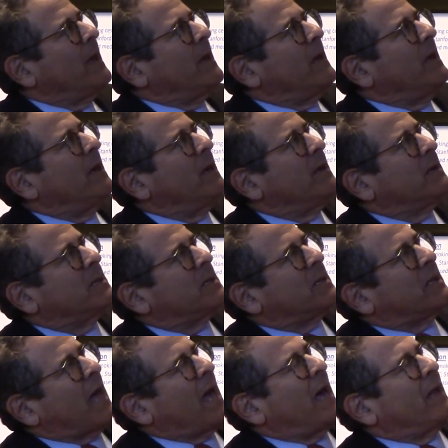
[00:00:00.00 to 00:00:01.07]
is
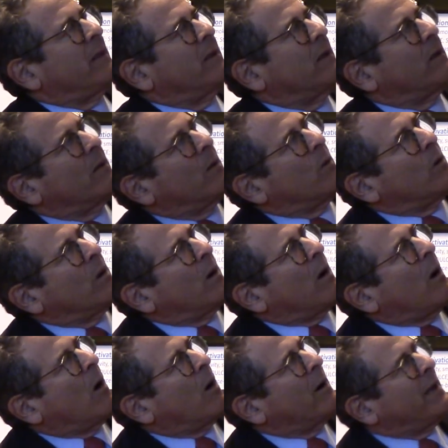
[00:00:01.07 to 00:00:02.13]
that
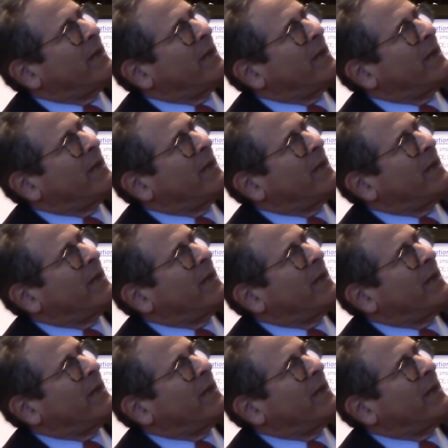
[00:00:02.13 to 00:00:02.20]
our